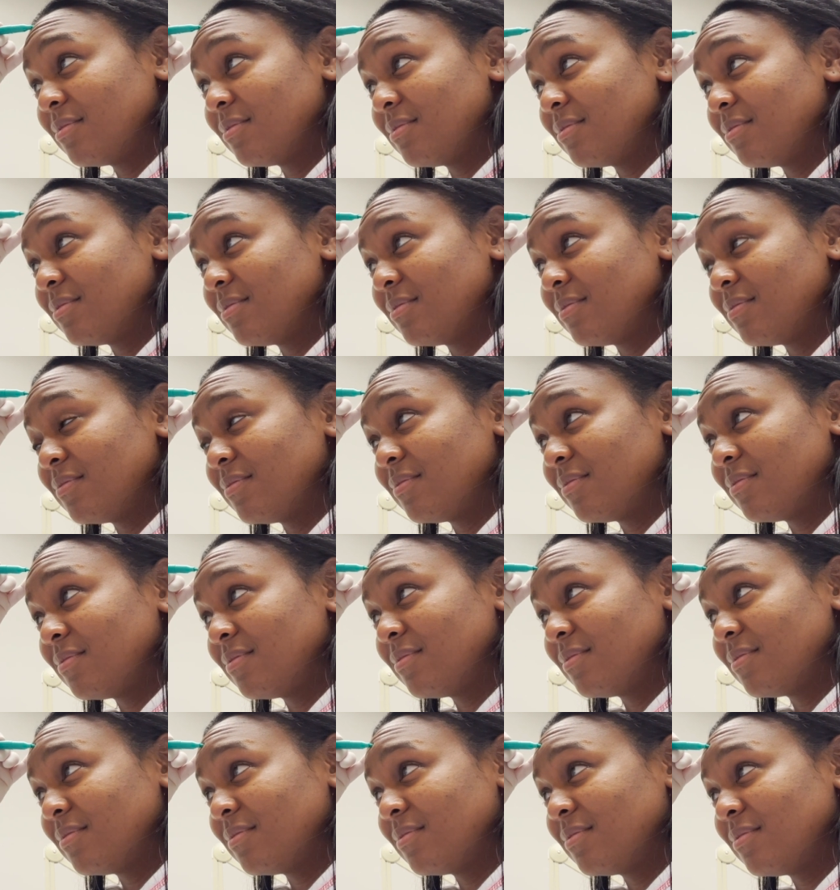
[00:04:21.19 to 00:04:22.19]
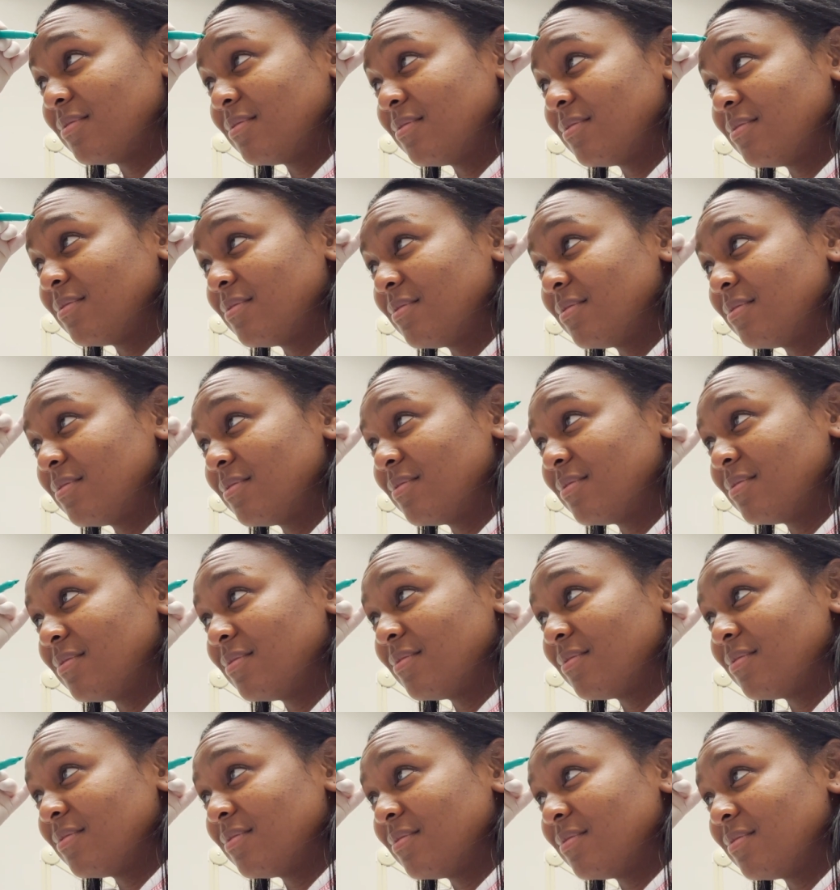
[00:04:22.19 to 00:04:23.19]

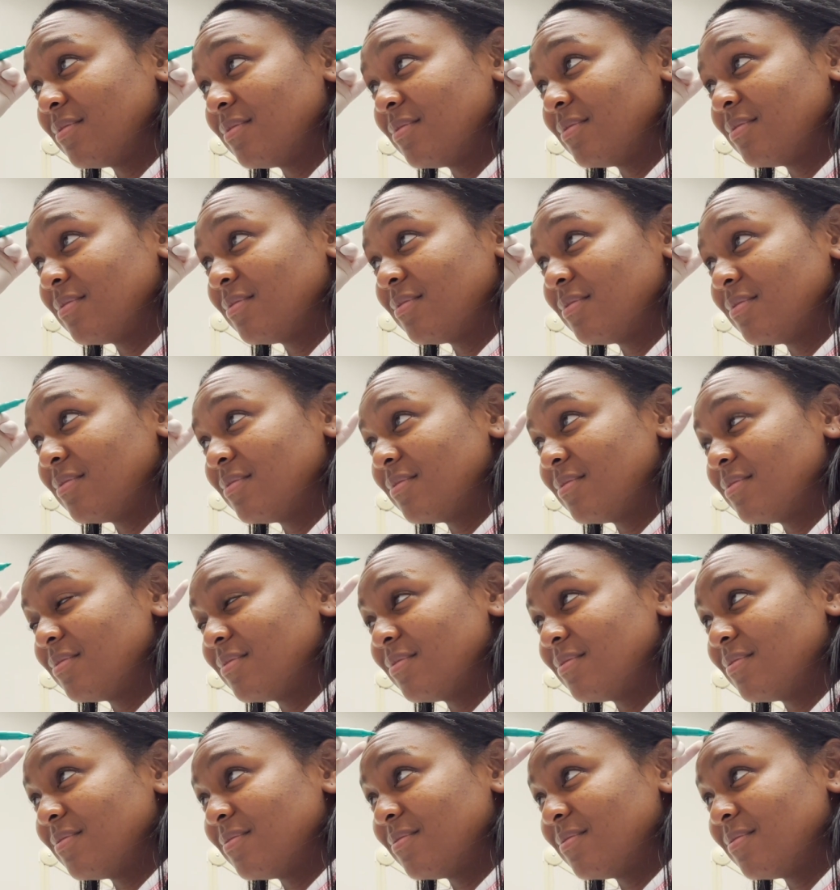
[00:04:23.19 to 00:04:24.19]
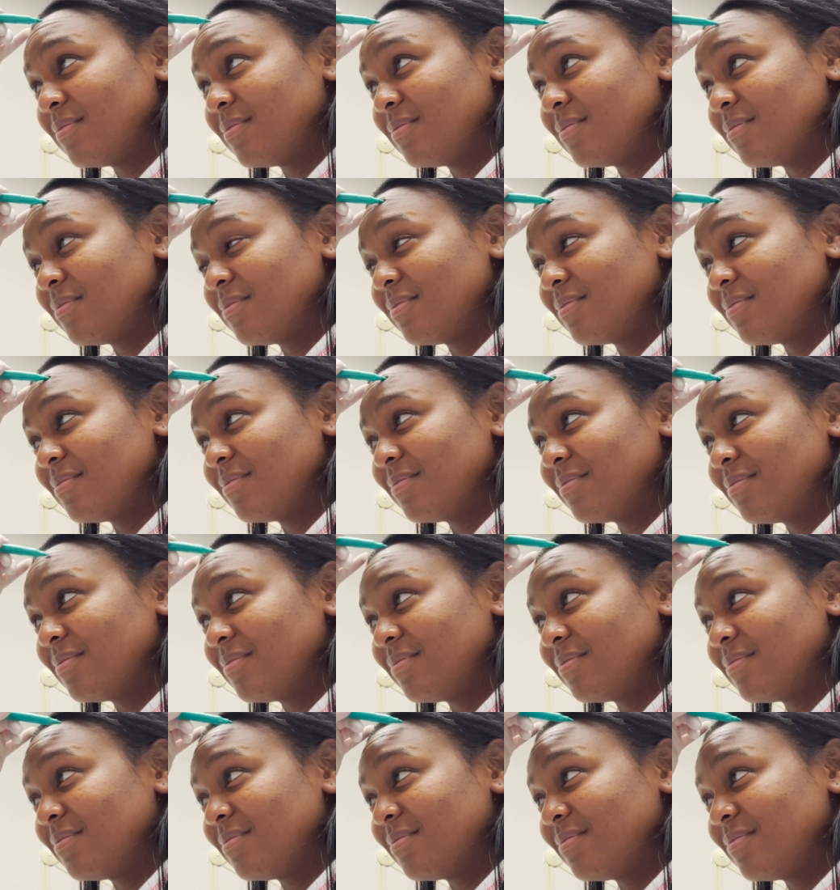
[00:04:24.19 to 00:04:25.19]

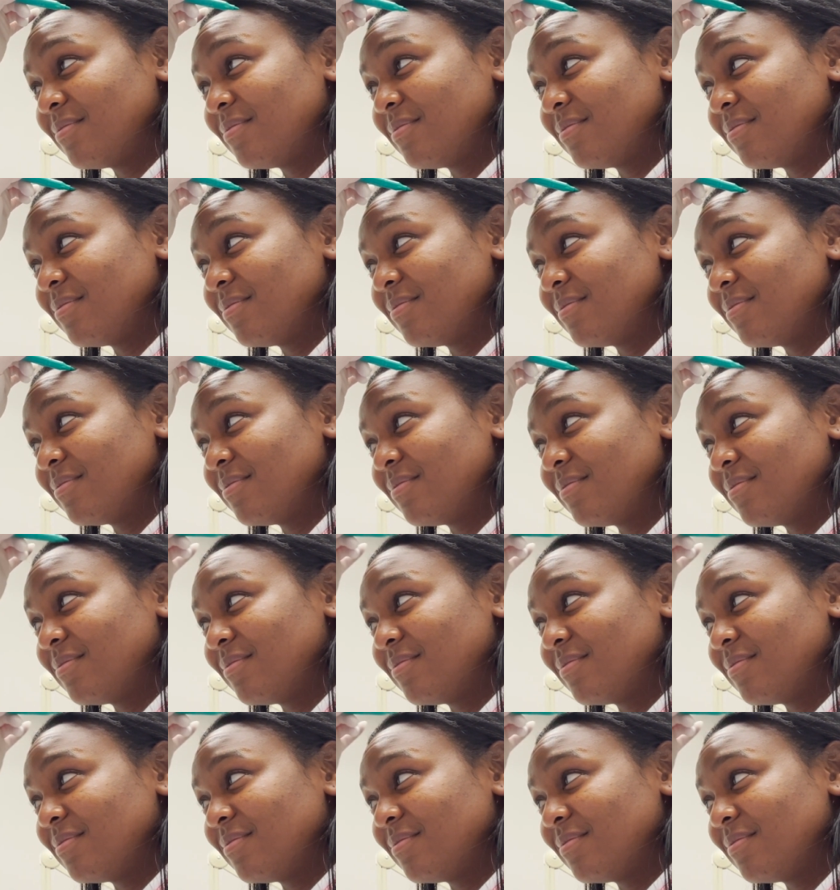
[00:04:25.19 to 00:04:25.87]
(no one is talking)